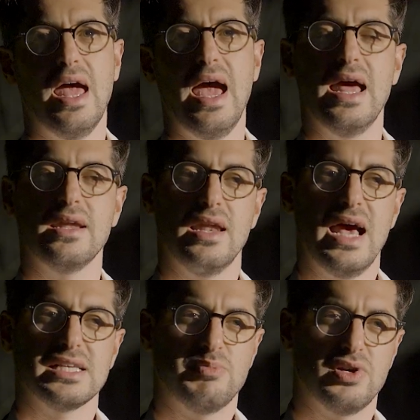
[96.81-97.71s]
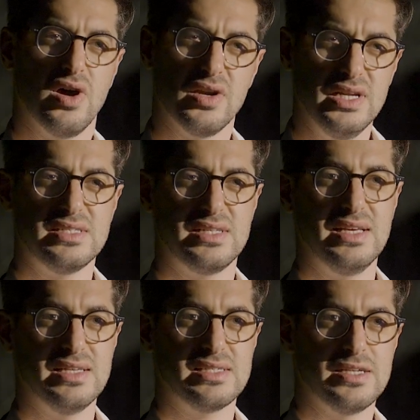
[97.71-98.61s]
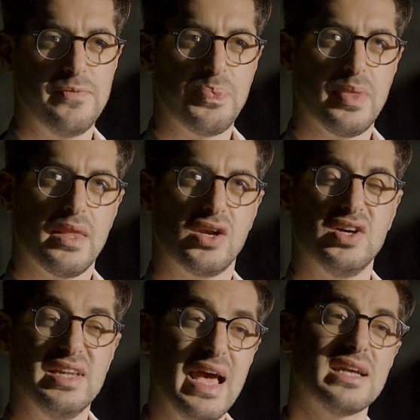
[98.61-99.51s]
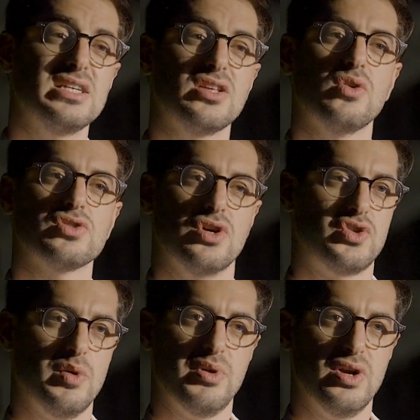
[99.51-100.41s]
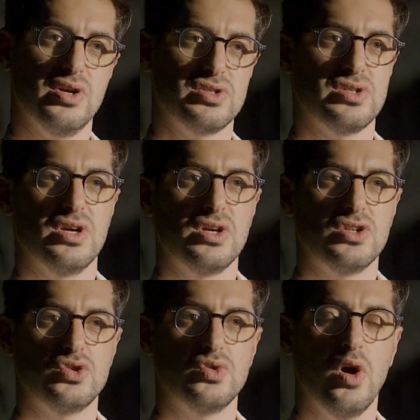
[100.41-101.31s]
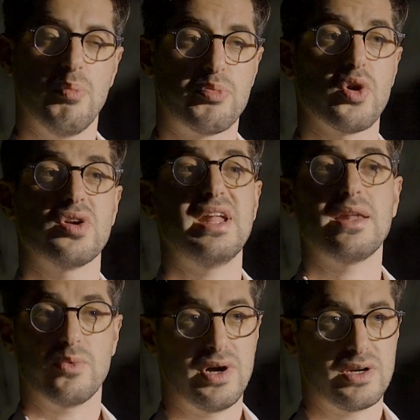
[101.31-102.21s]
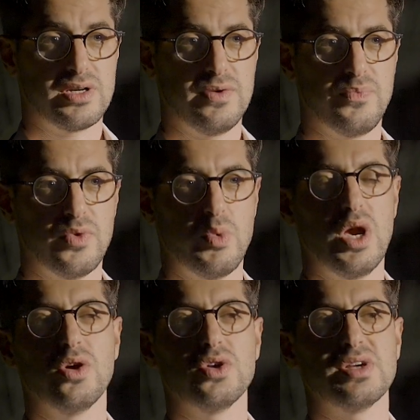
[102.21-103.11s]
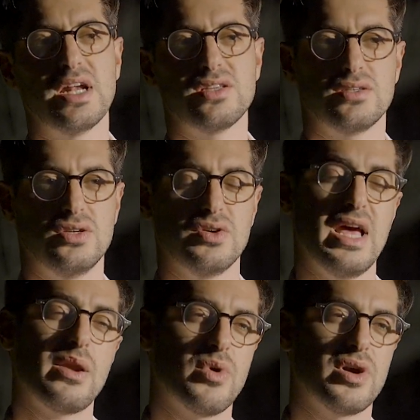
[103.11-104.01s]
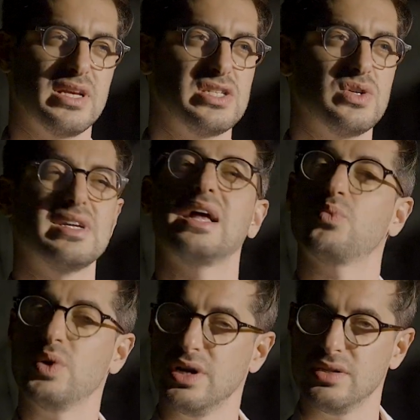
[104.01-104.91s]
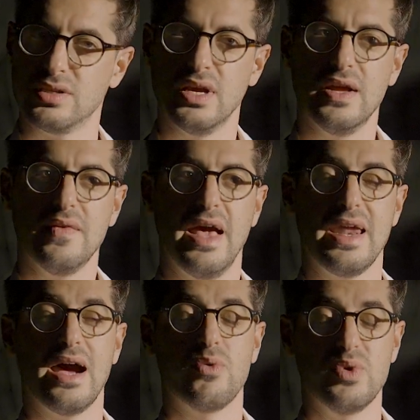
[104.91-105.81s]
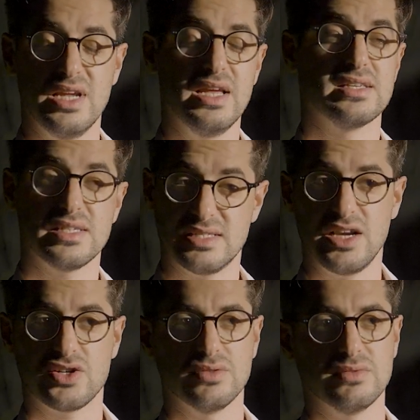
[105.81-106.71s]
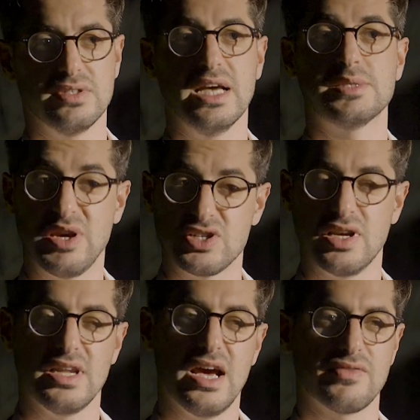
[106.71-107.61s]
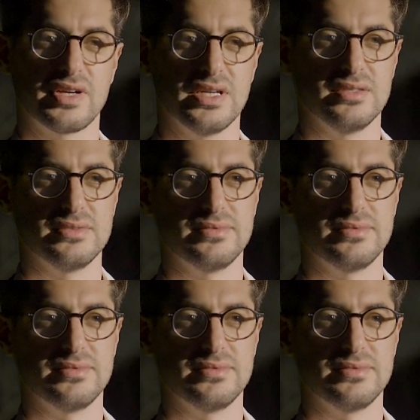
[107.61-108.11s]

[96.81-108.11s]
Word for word: And last but not least is connecting those entrepreneurs to a broader network. We all know that your network is your net worth, and that really is essential, especially in Africa.